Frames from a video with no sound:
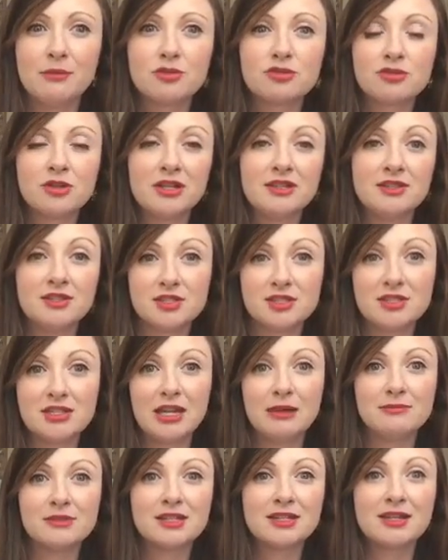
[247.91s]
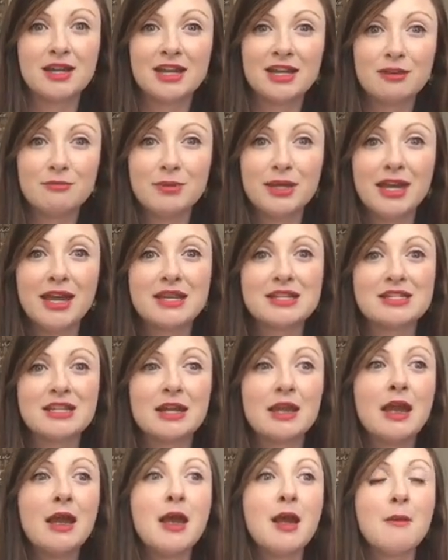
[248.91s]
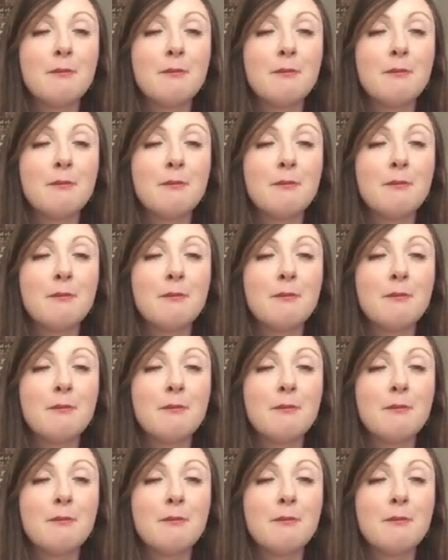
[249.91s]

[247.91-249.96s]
Those transition times can kind of be hectic.